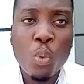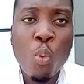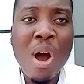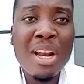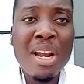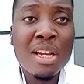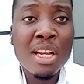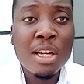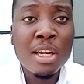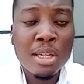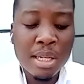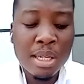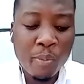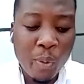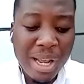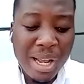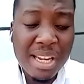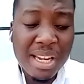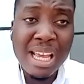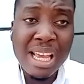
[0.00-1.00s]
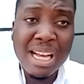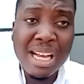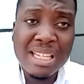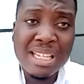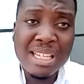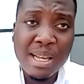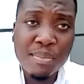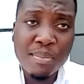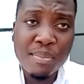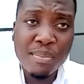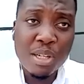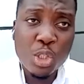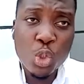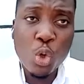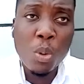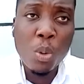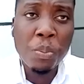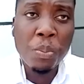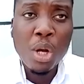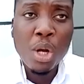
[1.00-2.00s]
why did he accept the
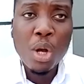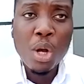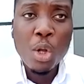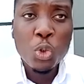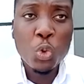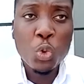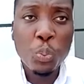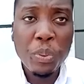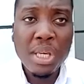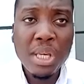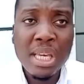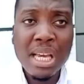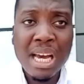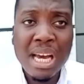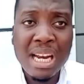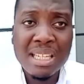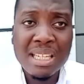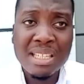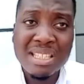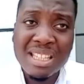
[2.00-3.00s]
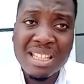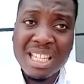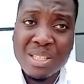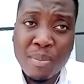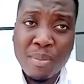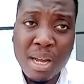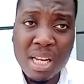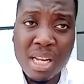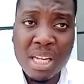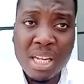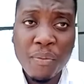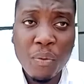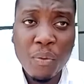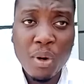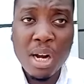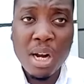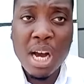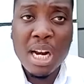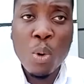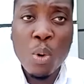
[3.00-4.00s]
job to be an assistant manager
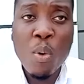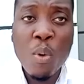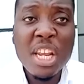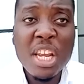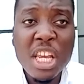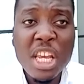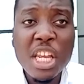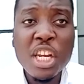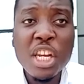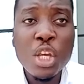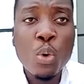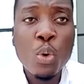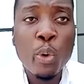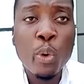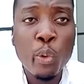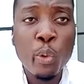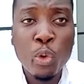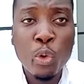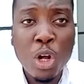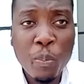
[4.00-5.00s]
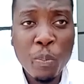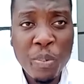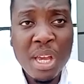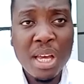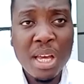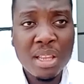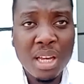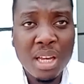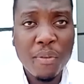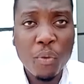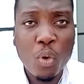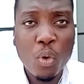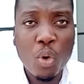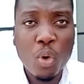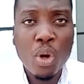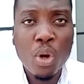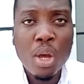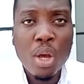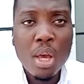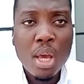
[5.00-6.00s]
for Ghana when he knew he would not be at the
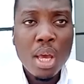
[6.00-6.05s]
AFCON?